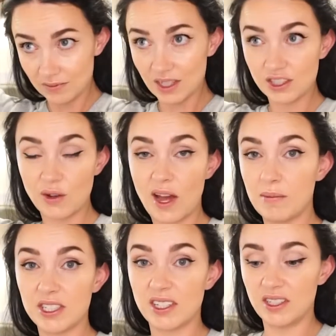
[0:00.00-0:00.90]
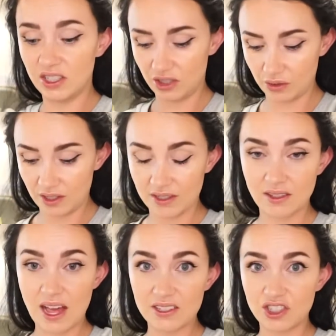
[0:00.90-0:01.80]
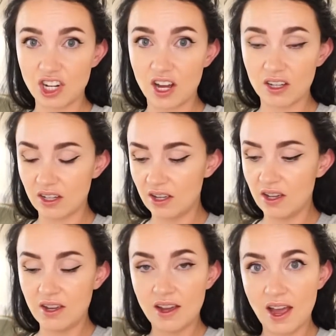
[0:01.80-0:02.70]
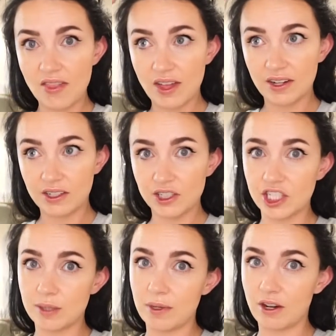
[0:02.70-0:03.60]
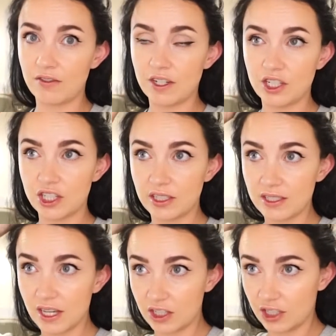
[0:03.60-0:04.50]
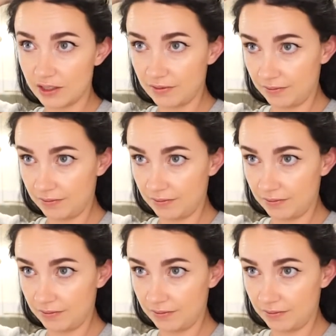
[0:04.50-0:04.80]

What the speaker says: So I'm just going to do this last chunk, and then it'll just be our finishing section.